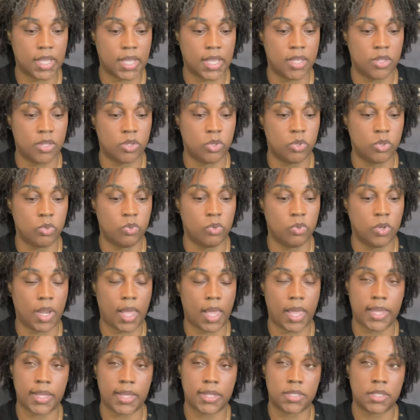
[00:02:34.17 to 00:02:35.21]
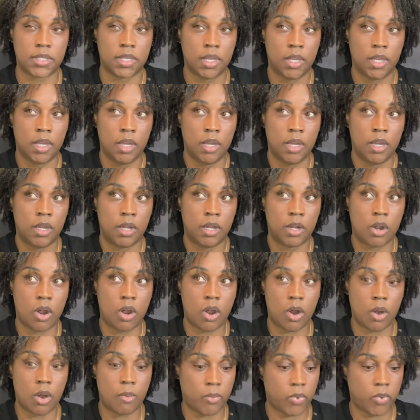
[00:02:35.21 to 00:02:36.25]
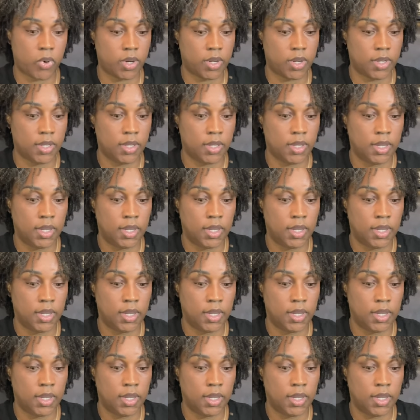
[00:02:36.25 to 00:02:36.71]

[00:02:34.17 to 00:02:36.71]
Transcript: and you liked Karma